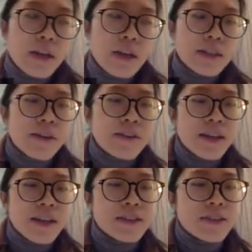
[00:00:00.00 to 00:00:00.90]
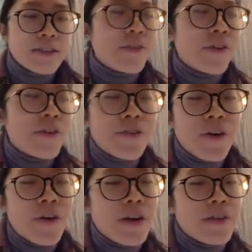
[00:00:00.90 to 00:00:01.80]
VS Code is useful
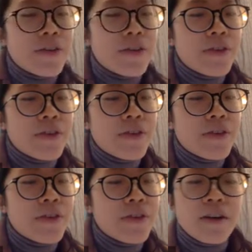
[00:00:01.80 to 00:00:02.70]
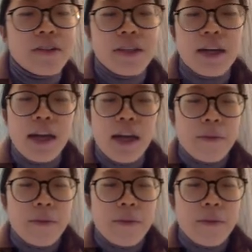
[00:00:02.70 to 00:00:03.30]
for if you need to code